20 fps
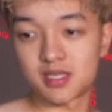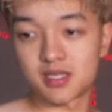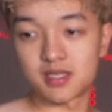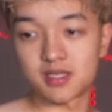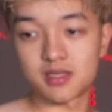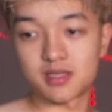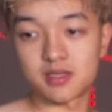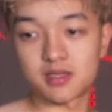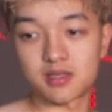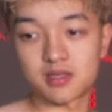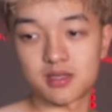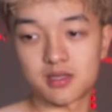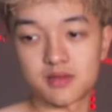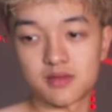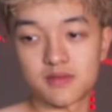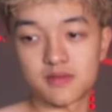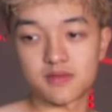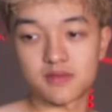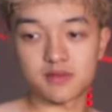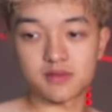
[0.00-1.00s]
you
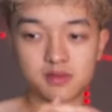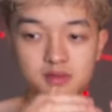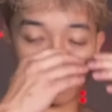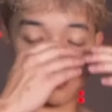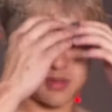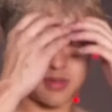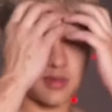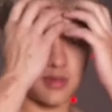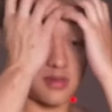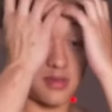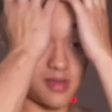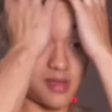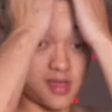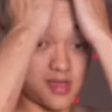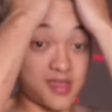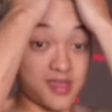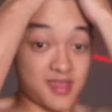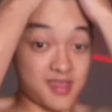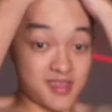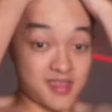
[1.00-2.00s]

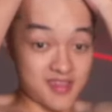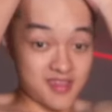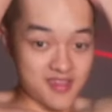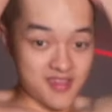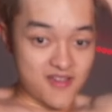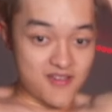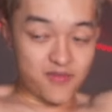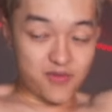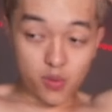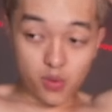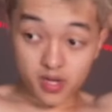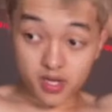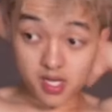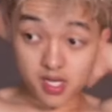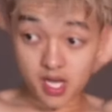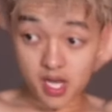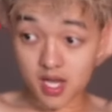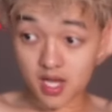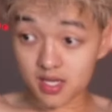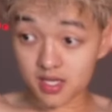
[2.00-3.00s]
good. forty K
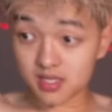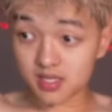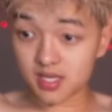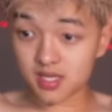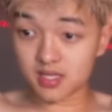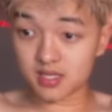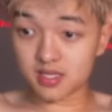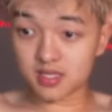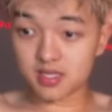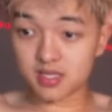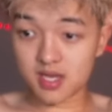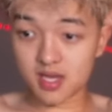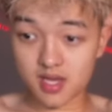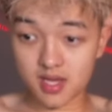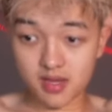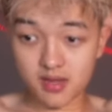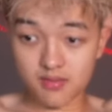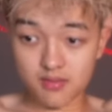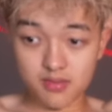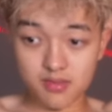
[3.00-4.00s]
is insane.